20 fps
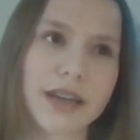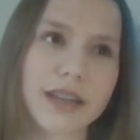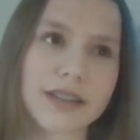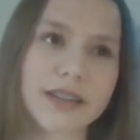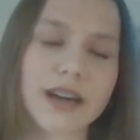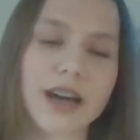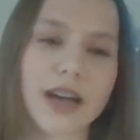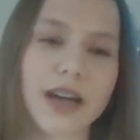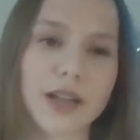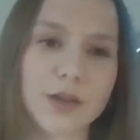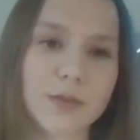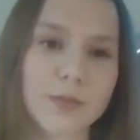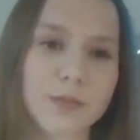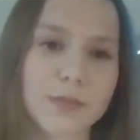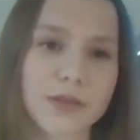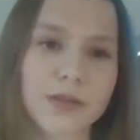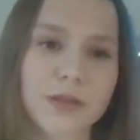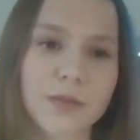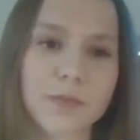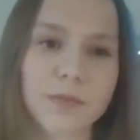can
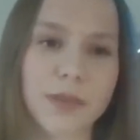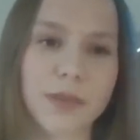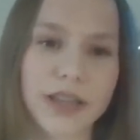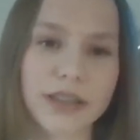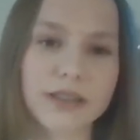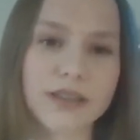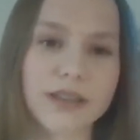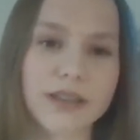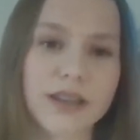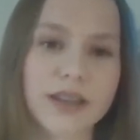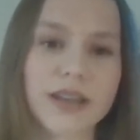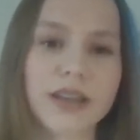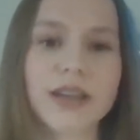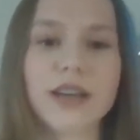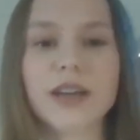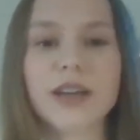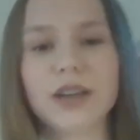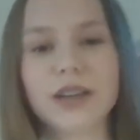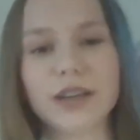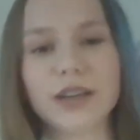help men
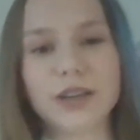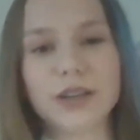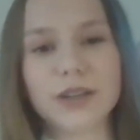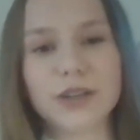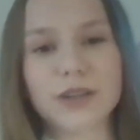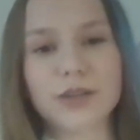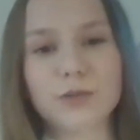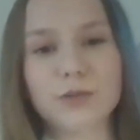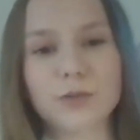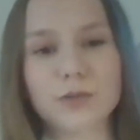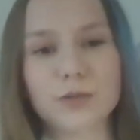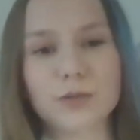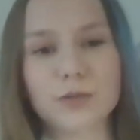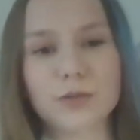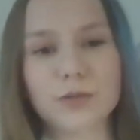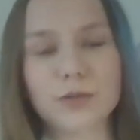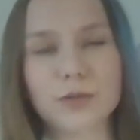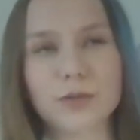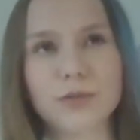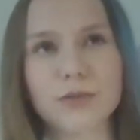
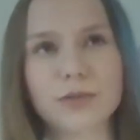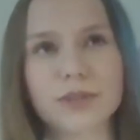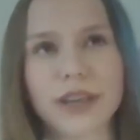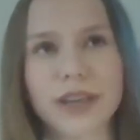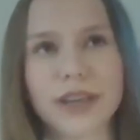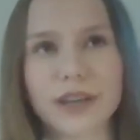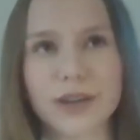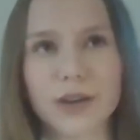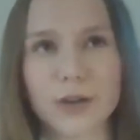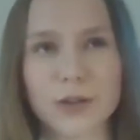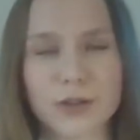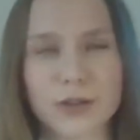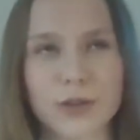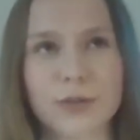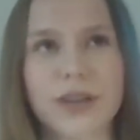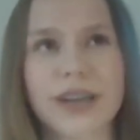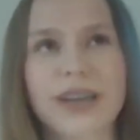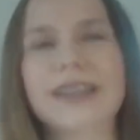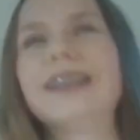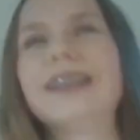they
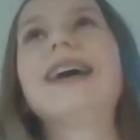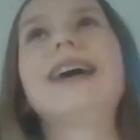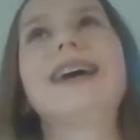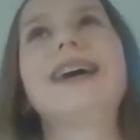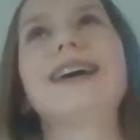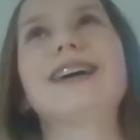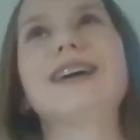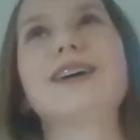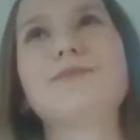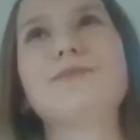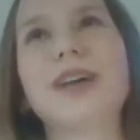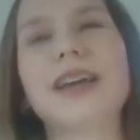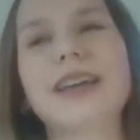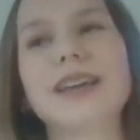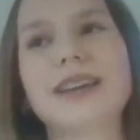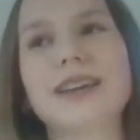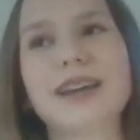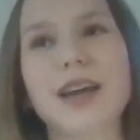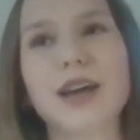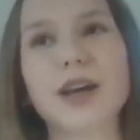also can
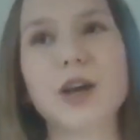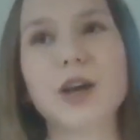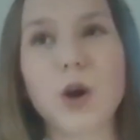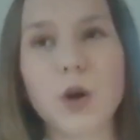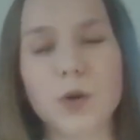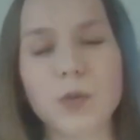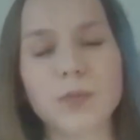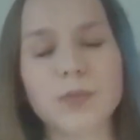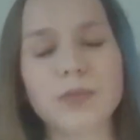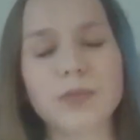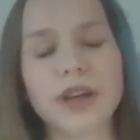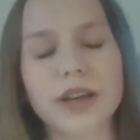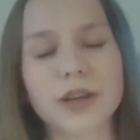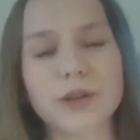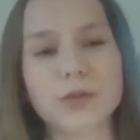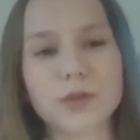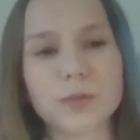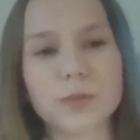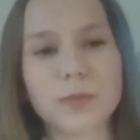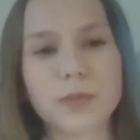make a home a
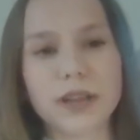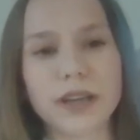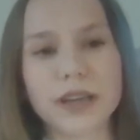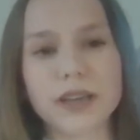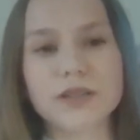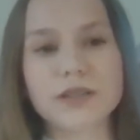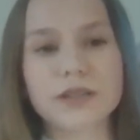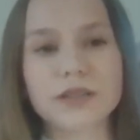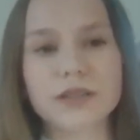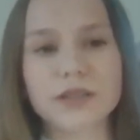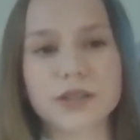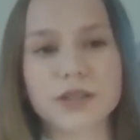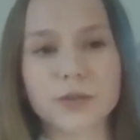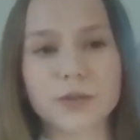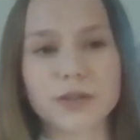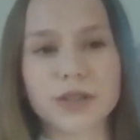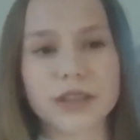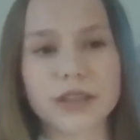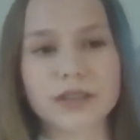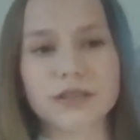good place,
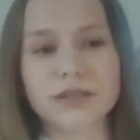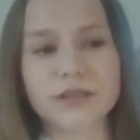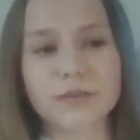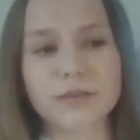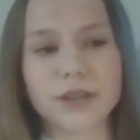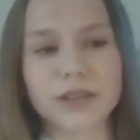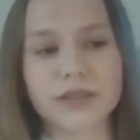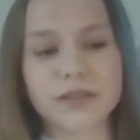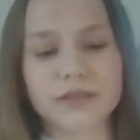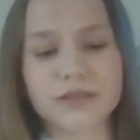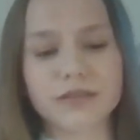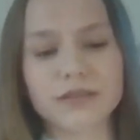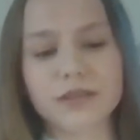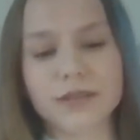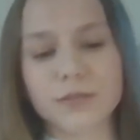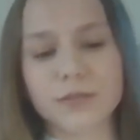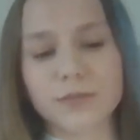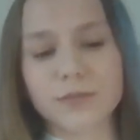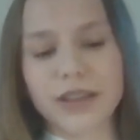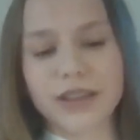so that when
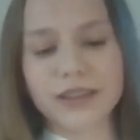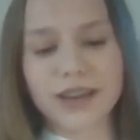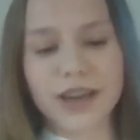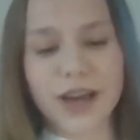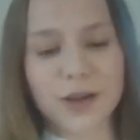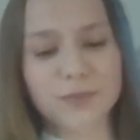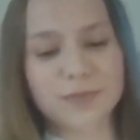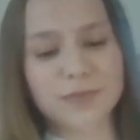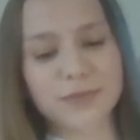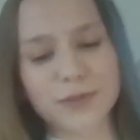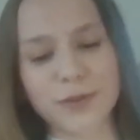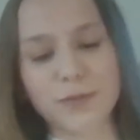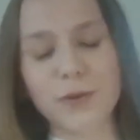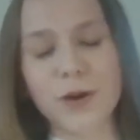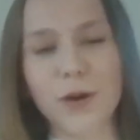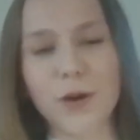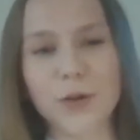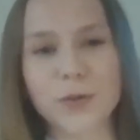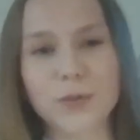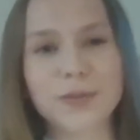men come
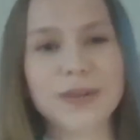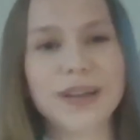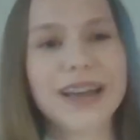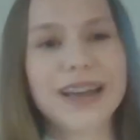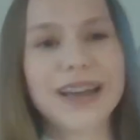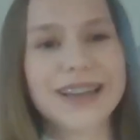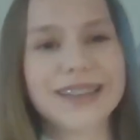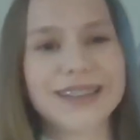from home,